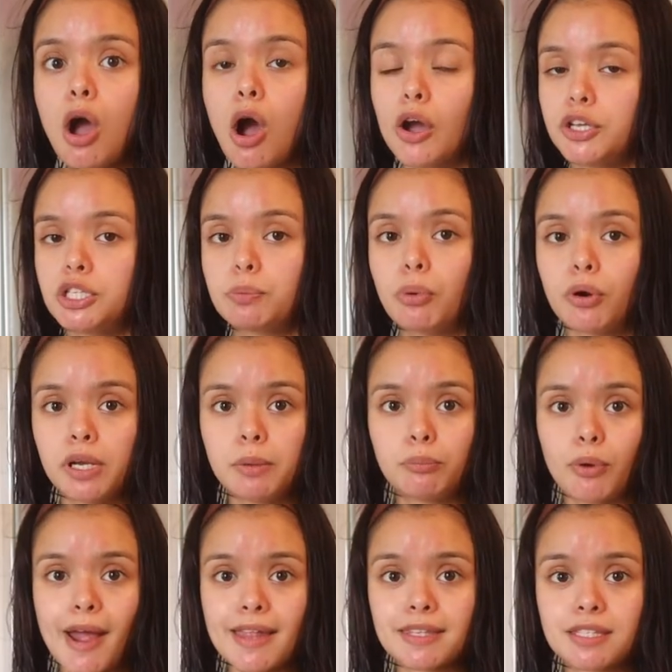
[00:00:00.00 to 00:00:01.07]
Are you supporting
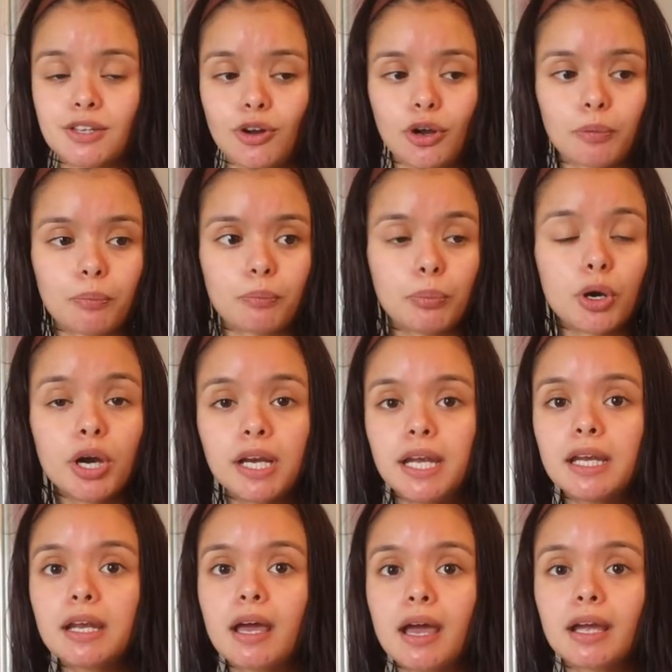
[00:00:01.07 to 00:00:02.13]
brands that are
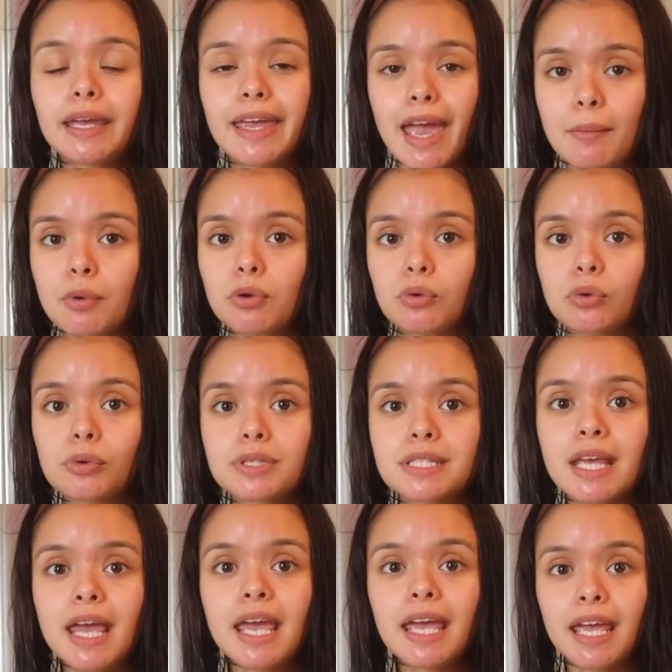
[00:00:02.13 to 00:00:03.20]
putting chemicals